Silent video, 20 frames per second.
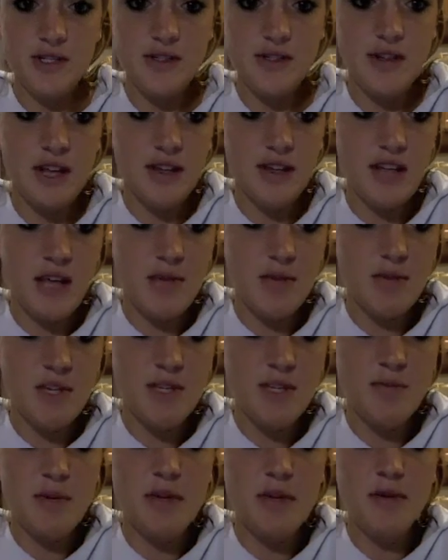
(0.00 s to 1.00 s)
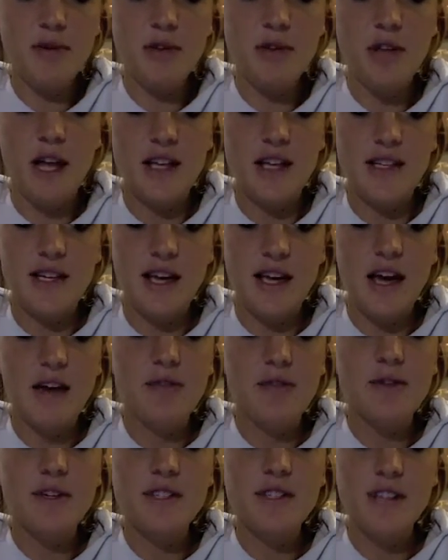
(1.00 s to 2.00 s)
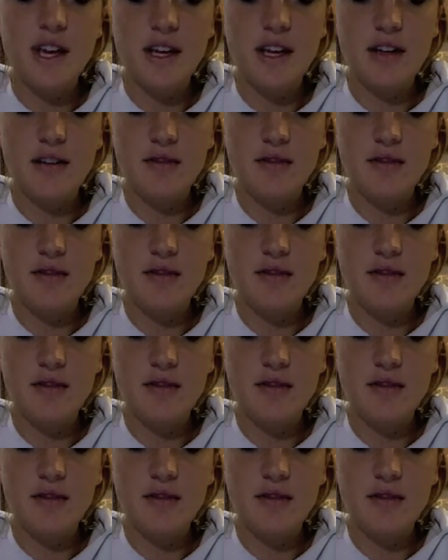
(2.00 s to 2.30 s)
that they must be utilizing every second